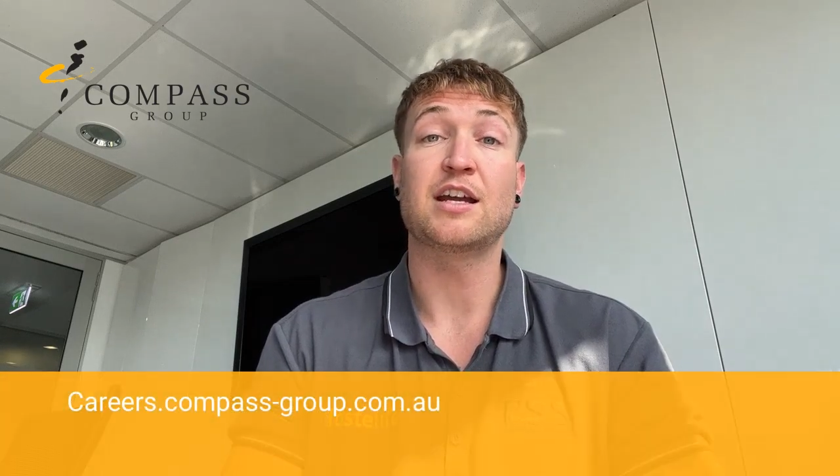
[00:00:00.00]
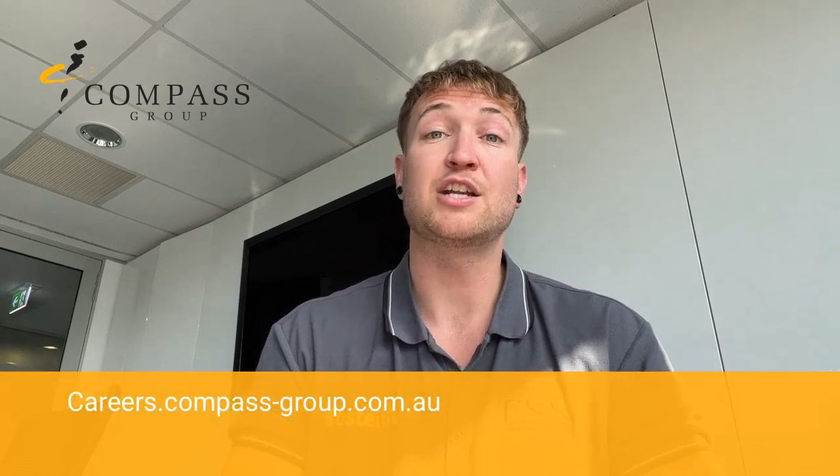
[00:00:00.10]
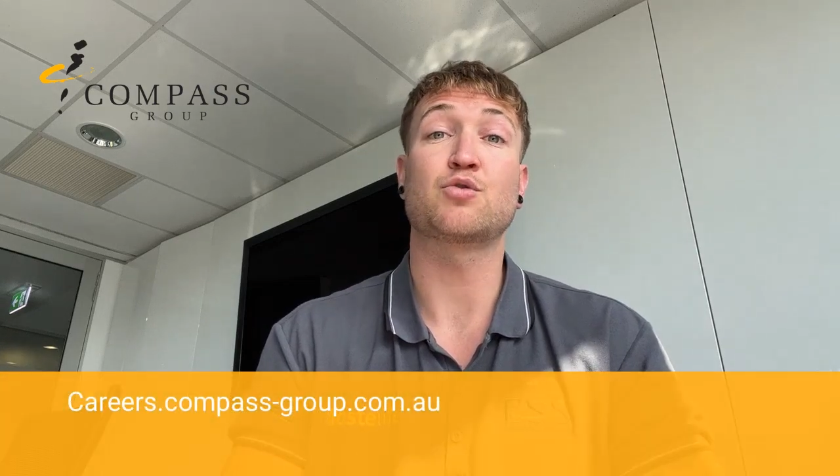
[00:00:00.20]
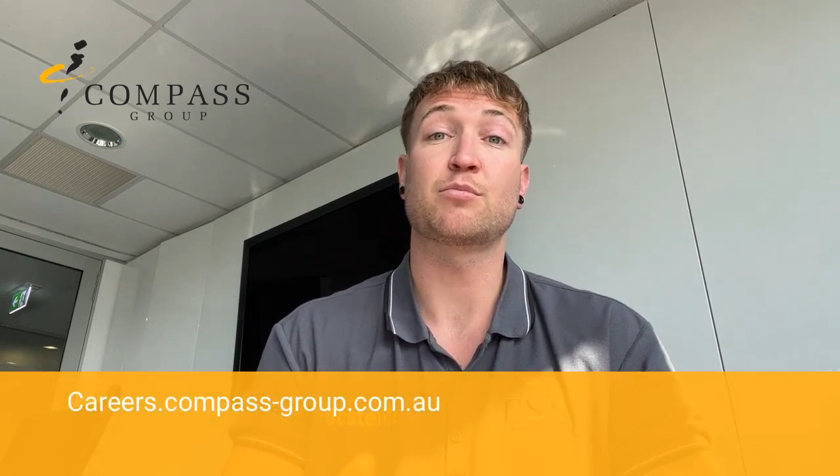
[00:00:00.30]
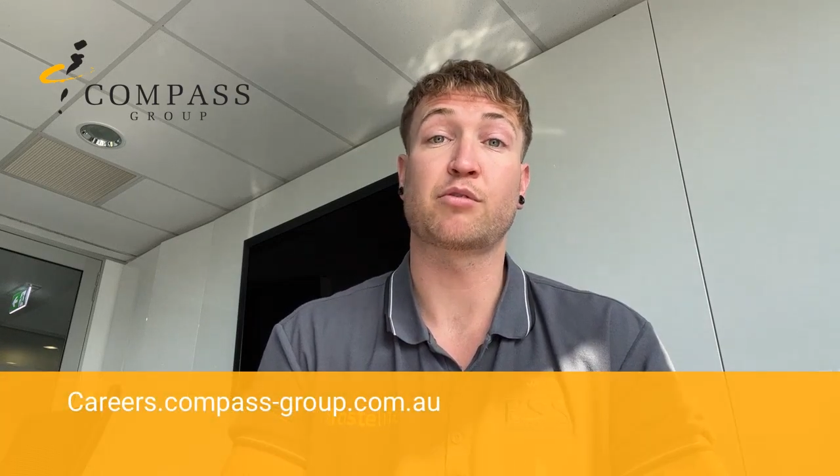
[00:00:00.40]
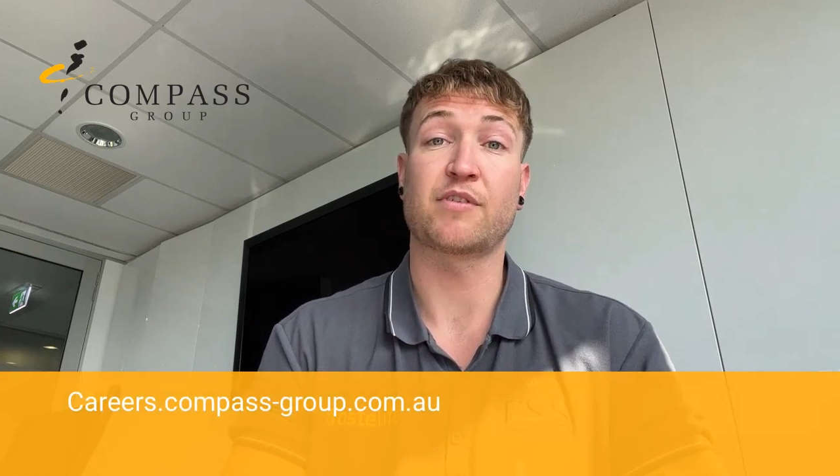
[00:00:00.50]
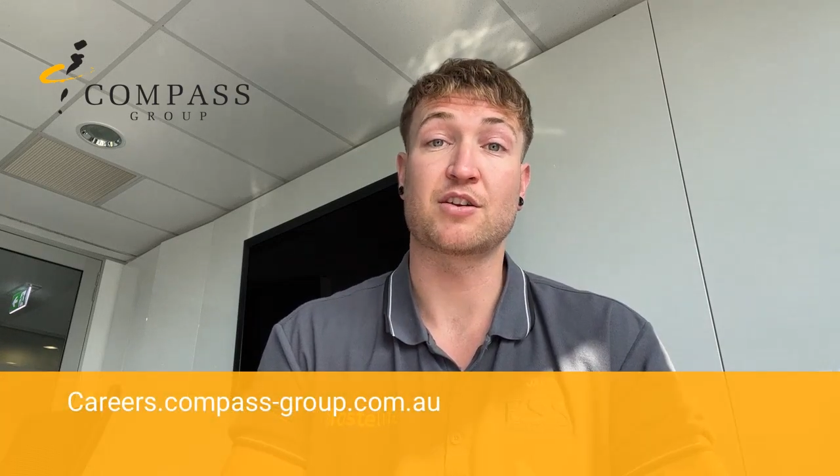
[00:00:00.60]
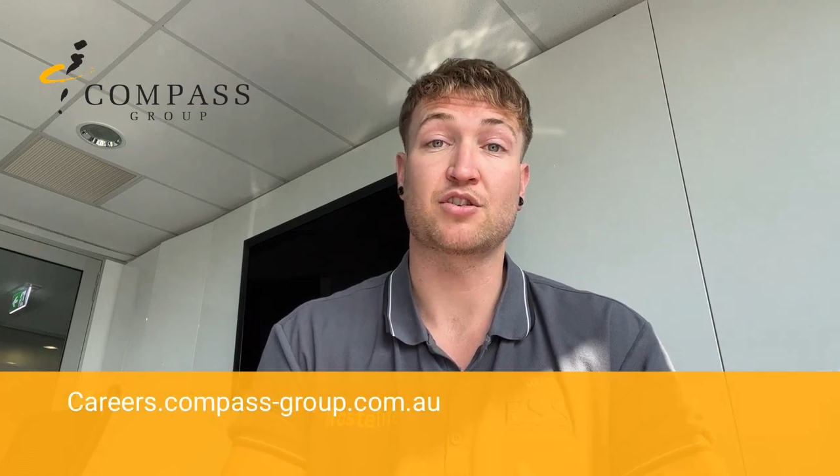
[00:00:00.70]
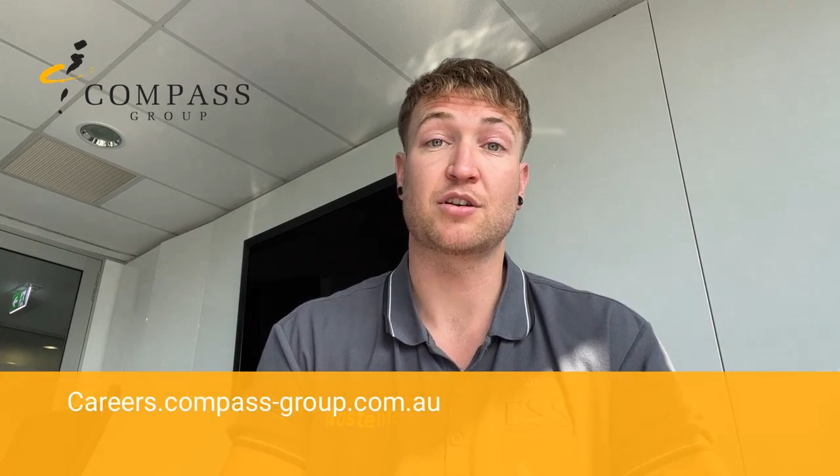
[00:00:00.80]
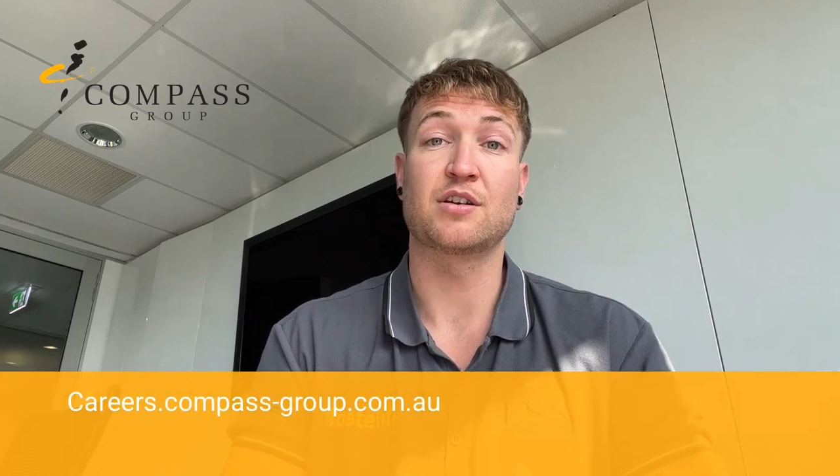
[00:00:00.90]
injury
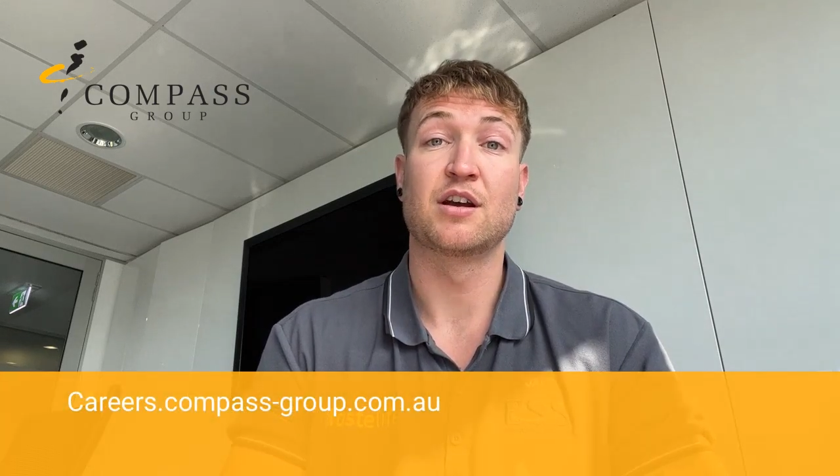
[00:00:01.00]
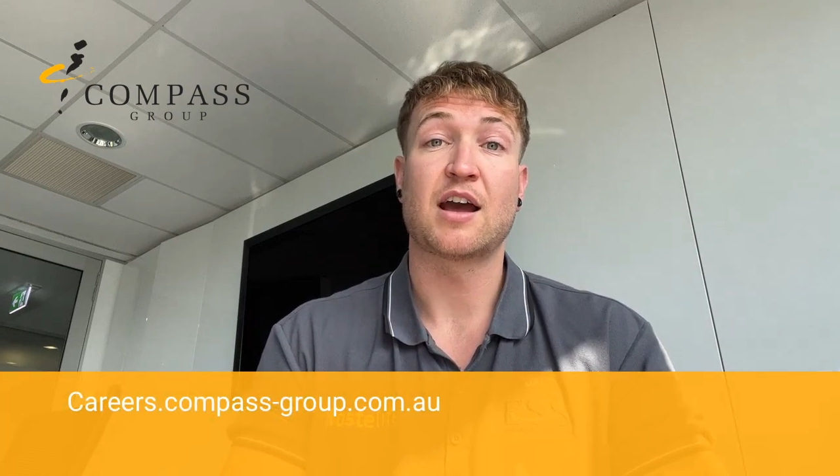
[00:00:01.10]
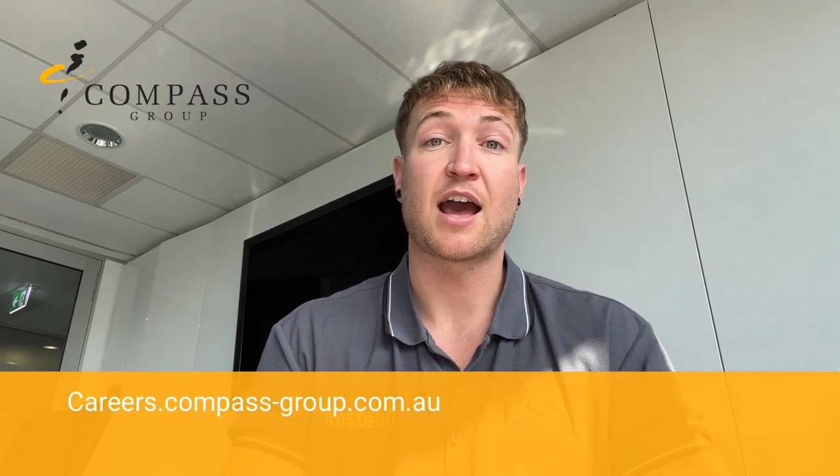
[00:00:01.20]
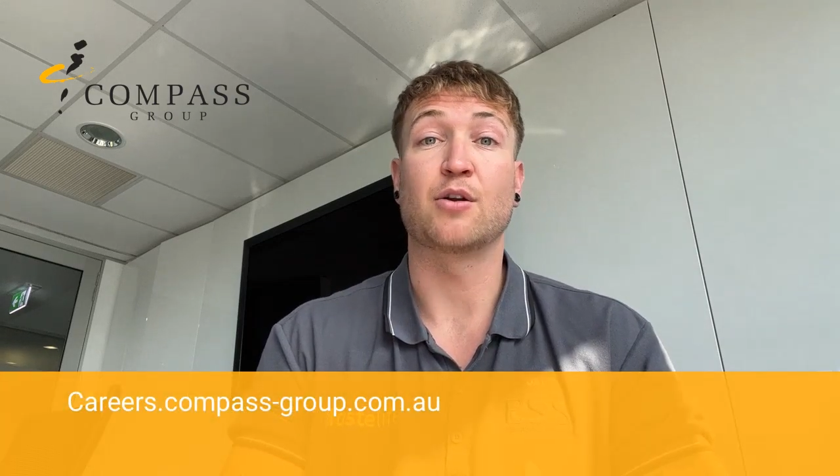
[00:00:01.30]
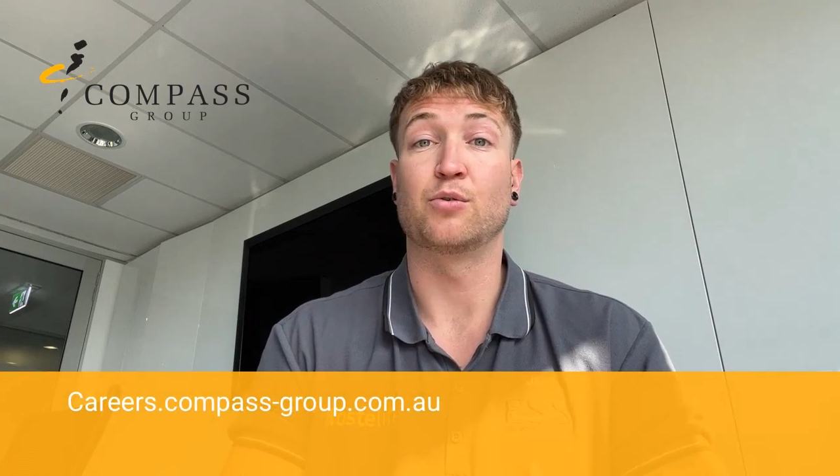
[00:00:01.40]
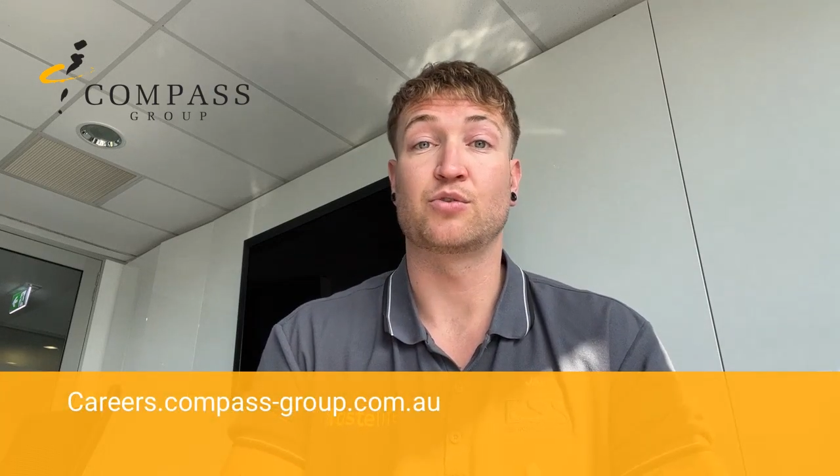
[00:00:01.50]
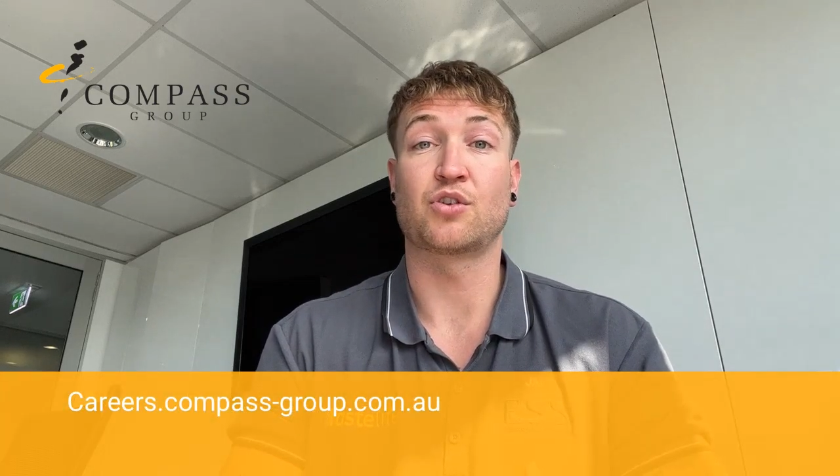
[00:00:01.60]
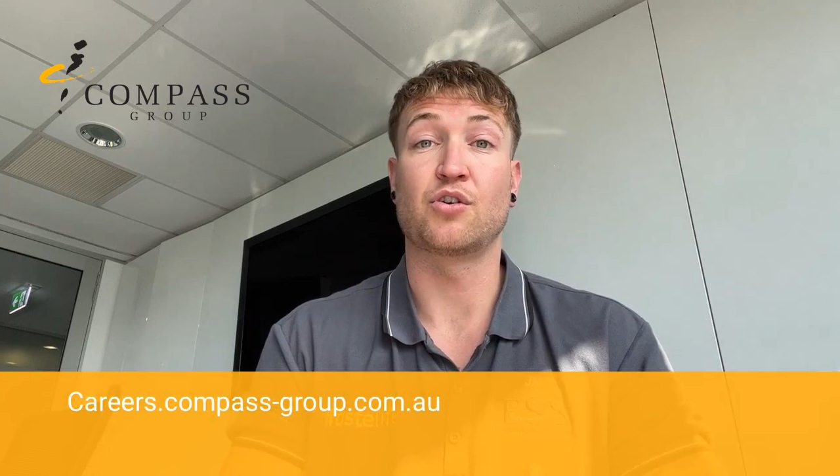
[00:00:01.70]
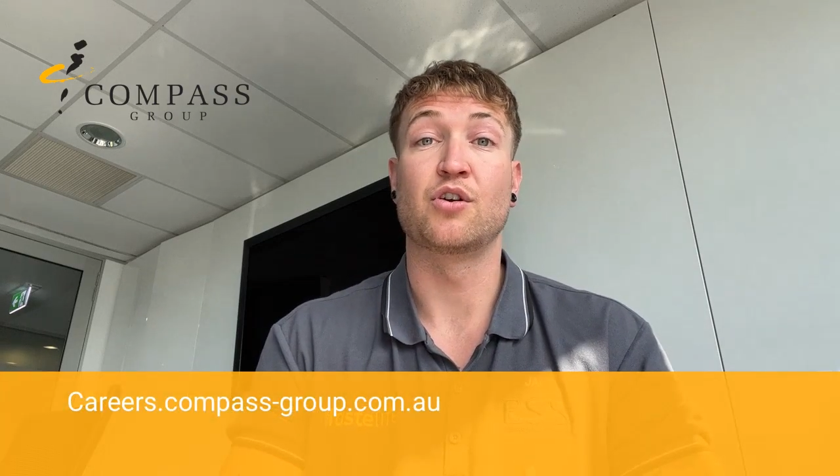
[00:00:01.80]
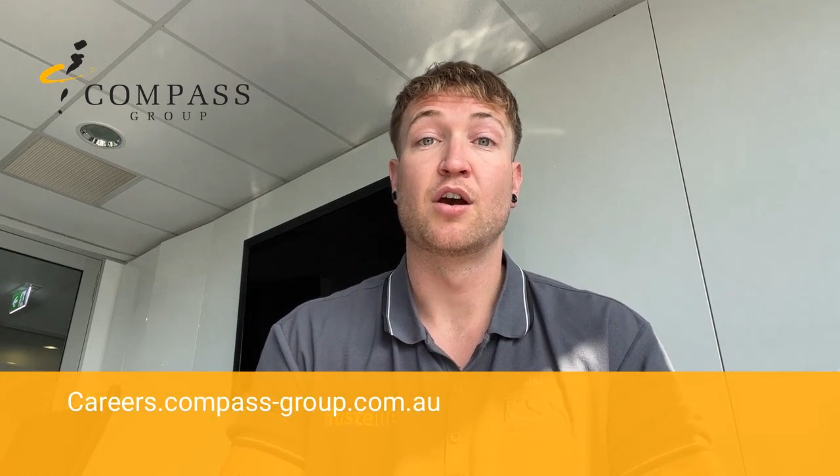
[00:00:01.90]
prevention, and
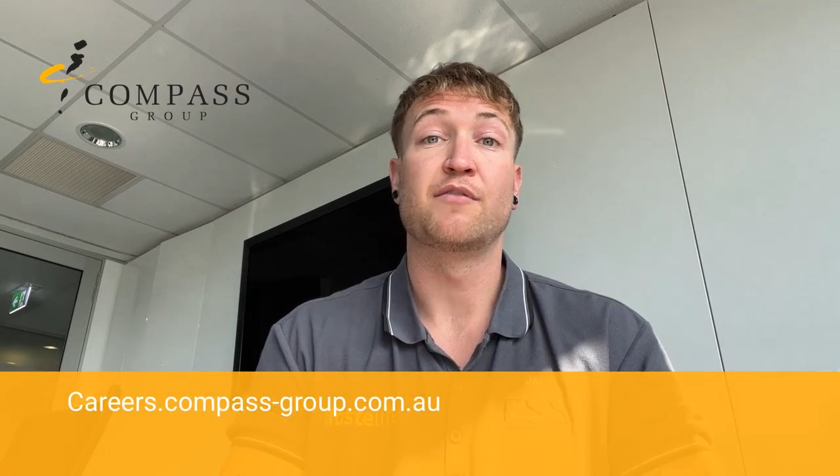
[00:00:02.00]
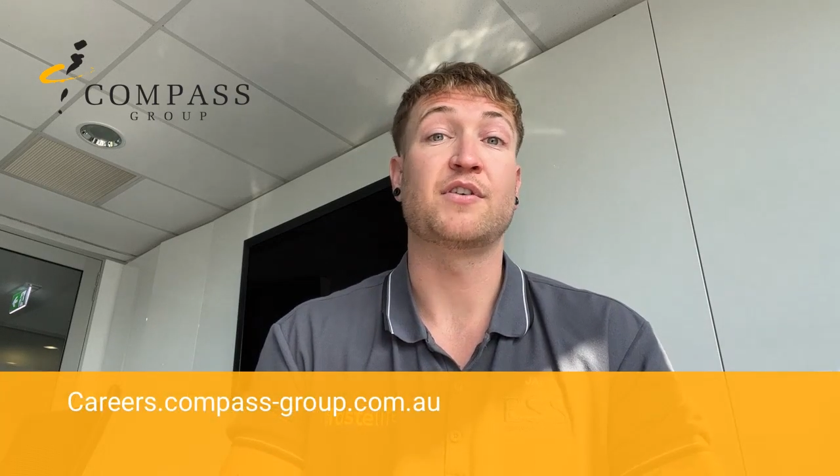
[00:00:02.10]
also